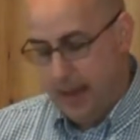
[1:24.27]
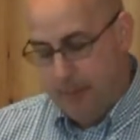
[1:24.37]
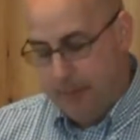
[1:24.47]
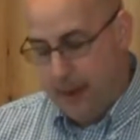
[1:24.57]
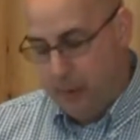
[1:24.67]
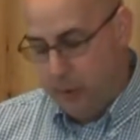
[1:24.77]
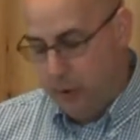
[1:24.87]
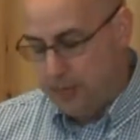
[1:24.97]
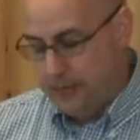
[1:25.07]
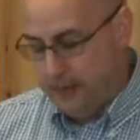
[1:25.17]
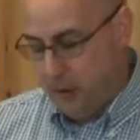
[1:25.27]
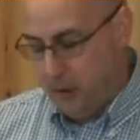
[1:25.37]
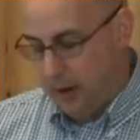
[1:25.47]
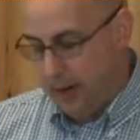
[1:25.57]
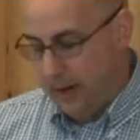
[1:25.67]
Make rooms in the
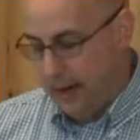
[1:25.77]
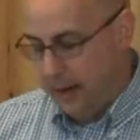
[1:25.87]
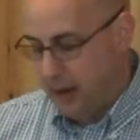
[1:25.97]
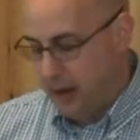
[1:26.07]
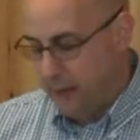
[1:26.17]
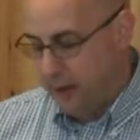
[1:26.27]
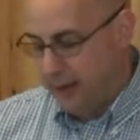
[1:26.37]
ark, and cover